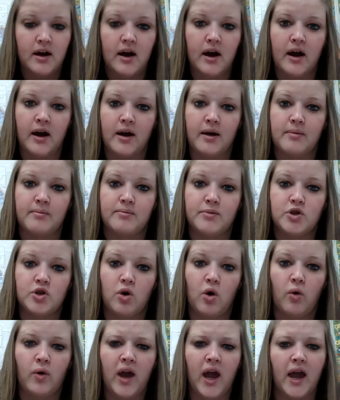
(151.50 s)

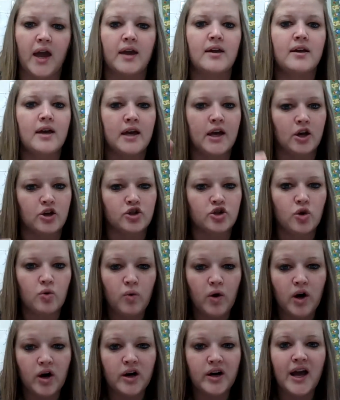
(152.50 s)
Okay, here's the
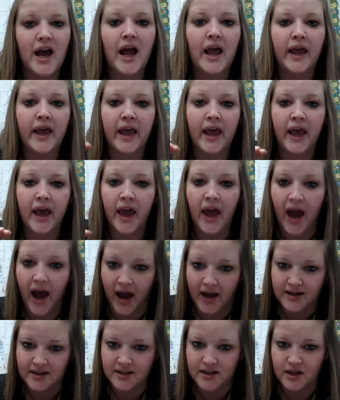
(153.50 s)
word
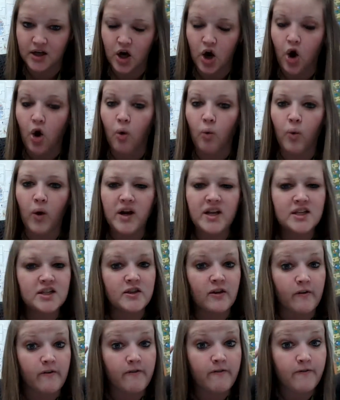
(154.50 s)
cat. What
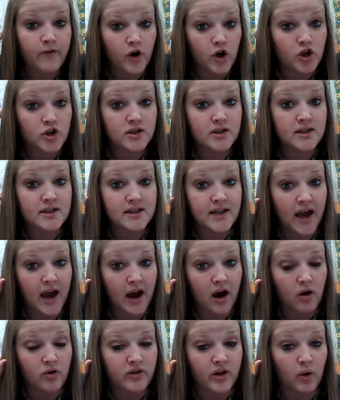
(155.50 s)
is the first
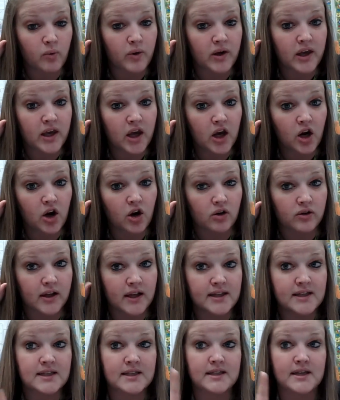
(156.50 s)
sound that we hear?
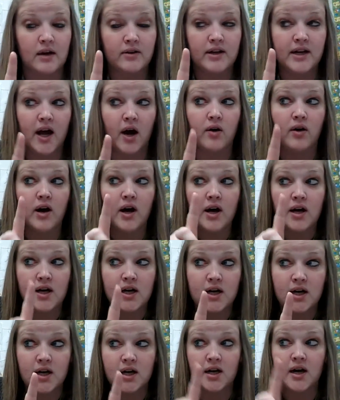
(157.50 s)
Let's sound it out.
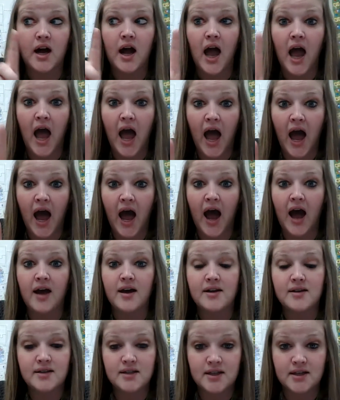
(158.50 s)
K-at.
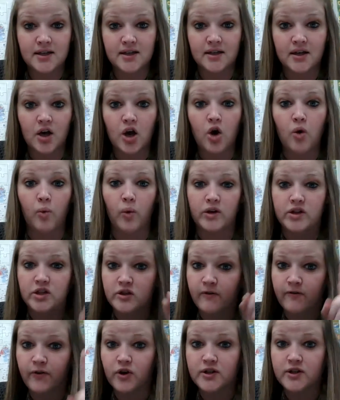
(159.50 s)
What's
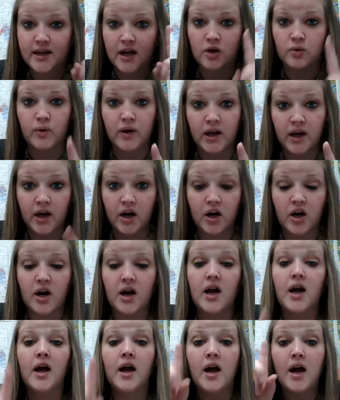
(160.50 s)
the first sound we
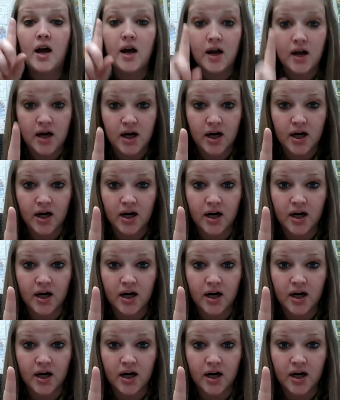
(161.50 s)
hear? K.